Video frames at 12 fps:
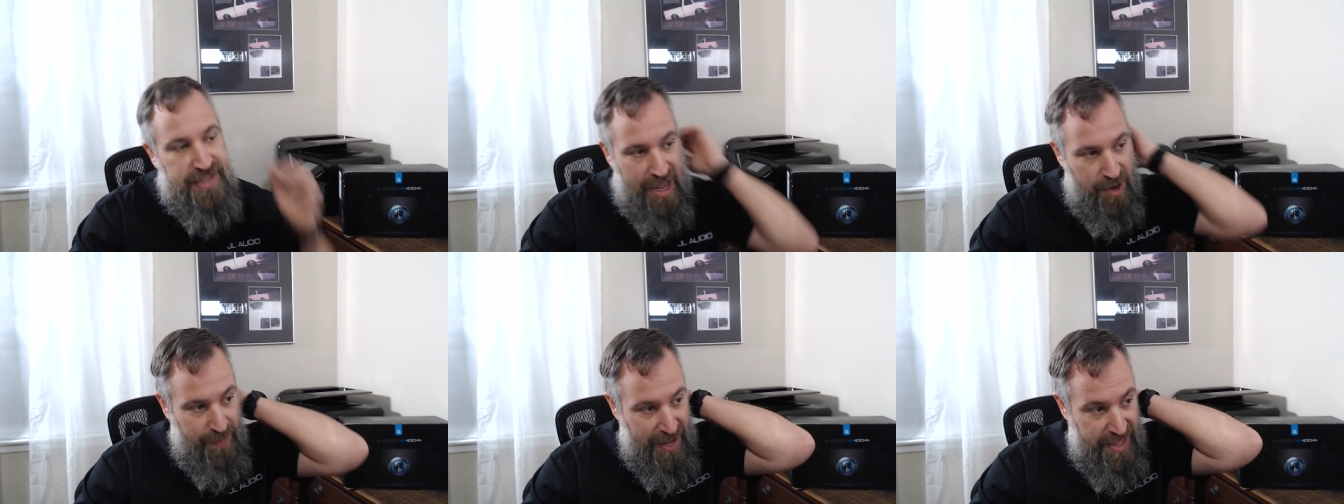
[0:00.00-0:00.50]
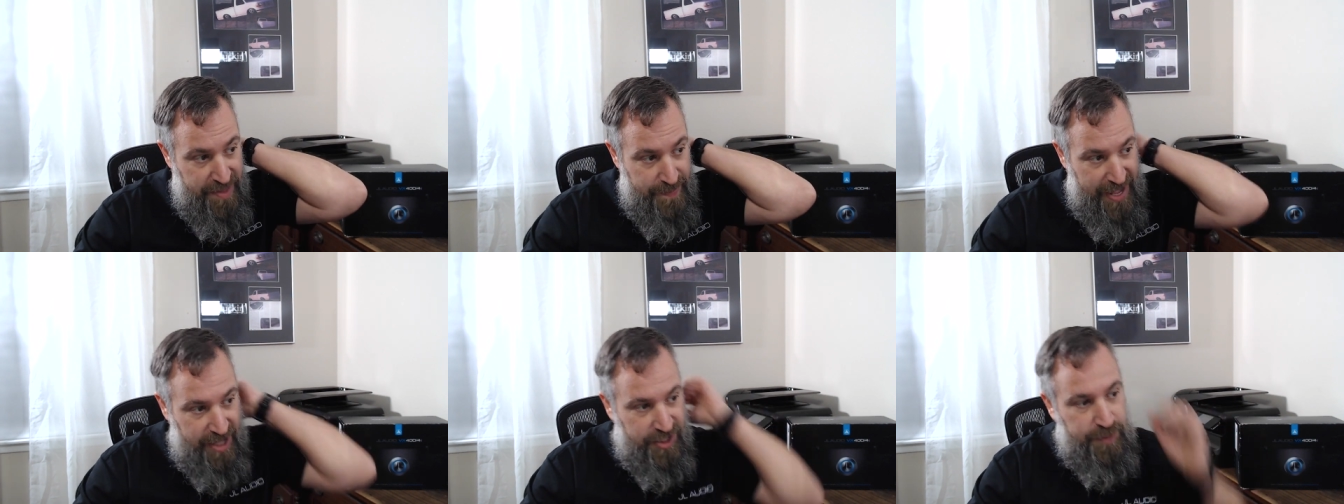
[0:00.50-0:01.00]
down by the
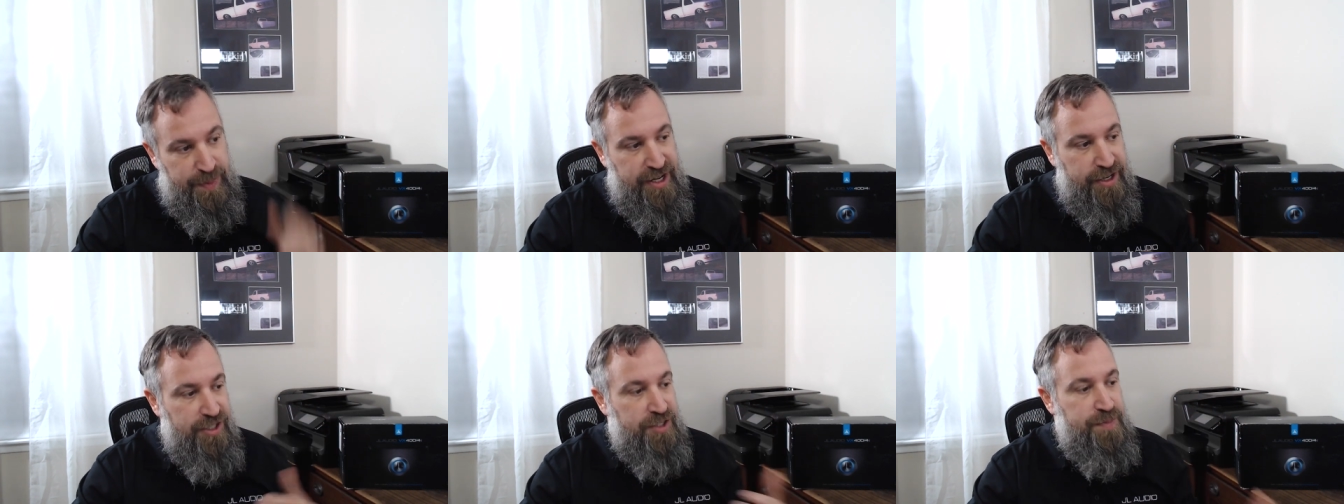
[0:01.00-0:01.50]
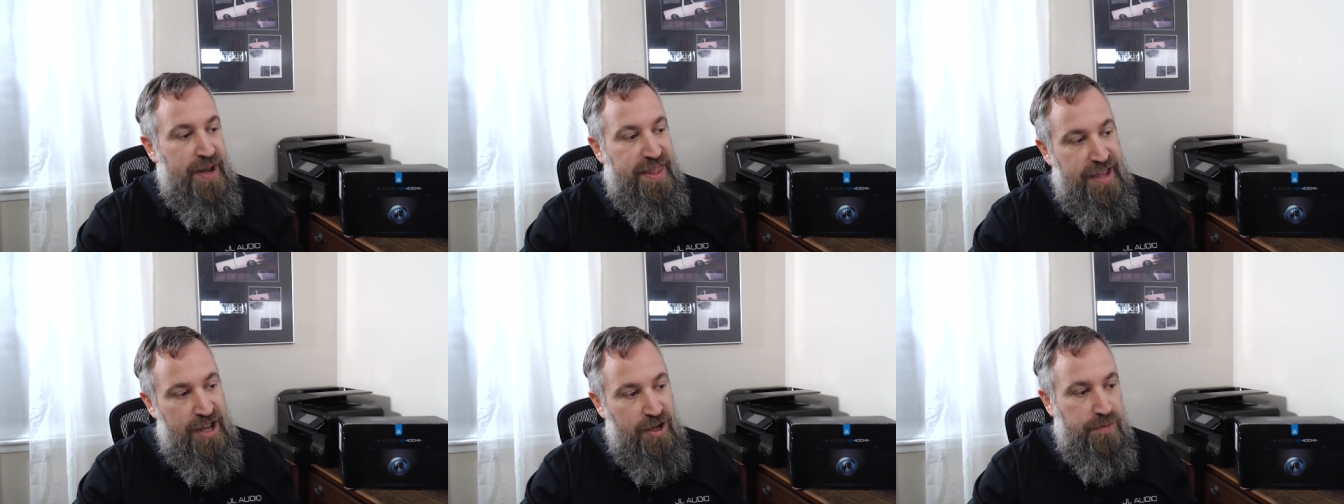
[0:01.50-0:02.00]
bow speakers, by
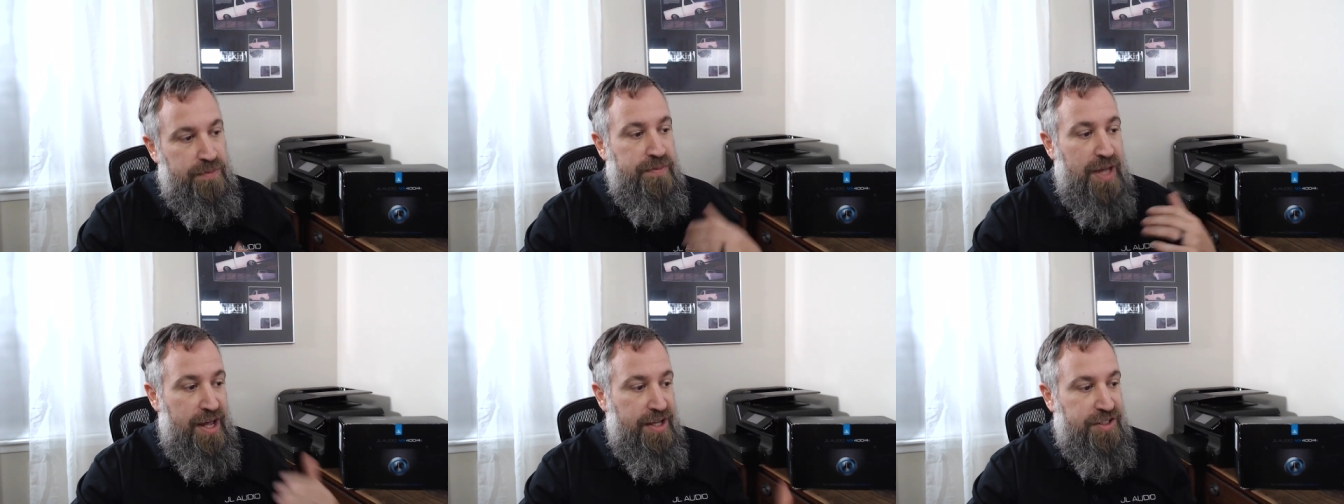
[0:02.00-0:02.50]
the helm,